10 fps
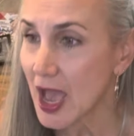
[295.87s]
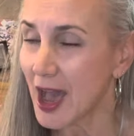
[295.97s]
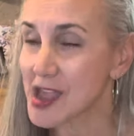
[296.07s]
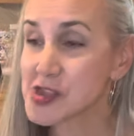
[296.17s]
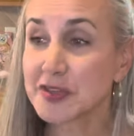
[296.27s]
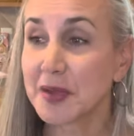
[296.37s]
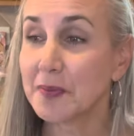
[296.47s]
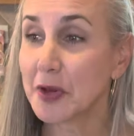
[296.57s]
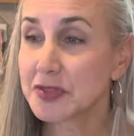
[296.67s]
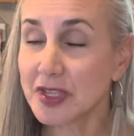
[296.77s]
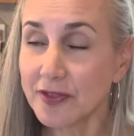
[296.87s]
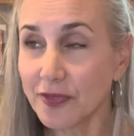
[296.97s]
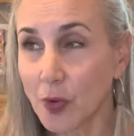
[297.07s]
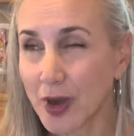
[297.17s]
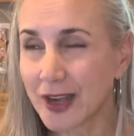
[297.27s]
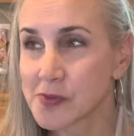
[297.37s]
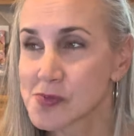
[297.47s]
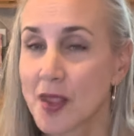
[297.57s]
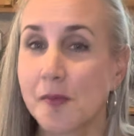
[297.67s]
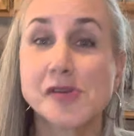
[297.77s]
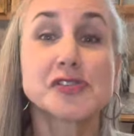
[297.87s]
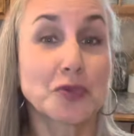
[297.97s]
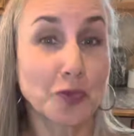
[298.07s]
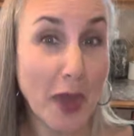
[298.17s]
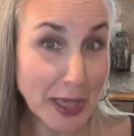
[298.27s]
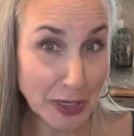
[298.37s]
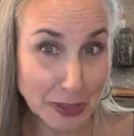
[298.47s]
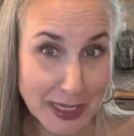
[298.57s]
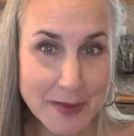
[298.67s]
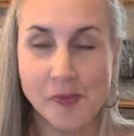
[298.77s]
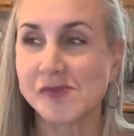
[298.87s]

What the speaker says: I use it most regularly